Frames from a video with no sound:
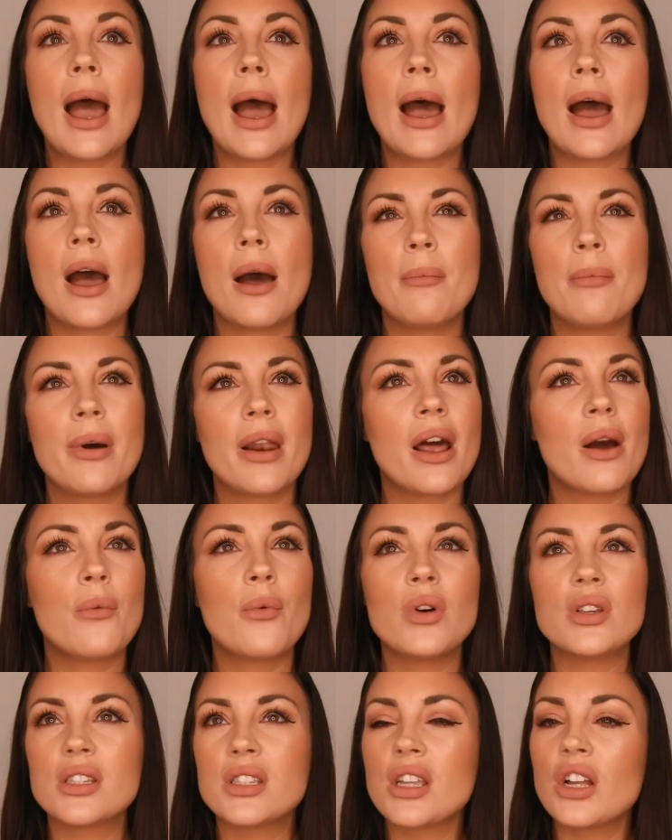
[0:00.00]
But
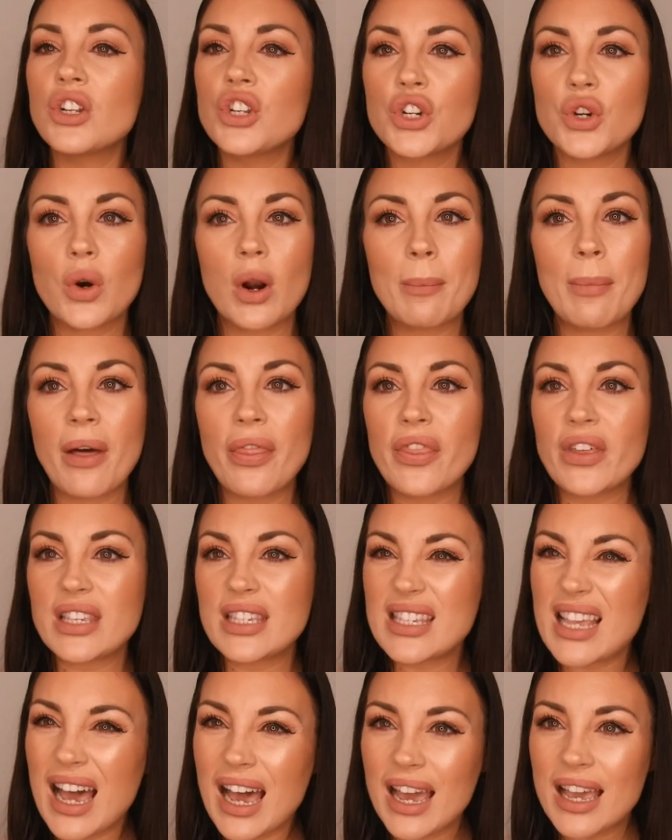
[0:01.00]
I was not sure about the
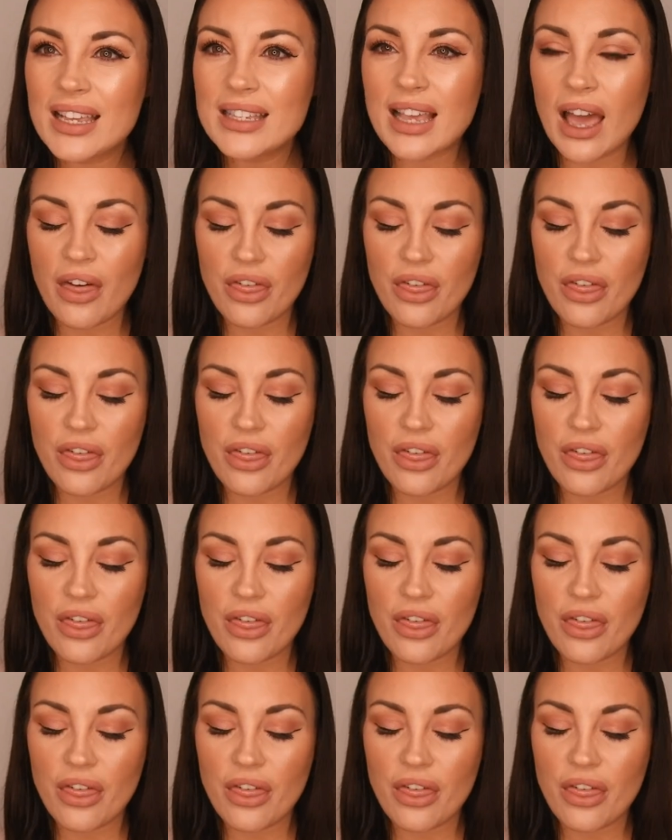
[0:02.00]
size.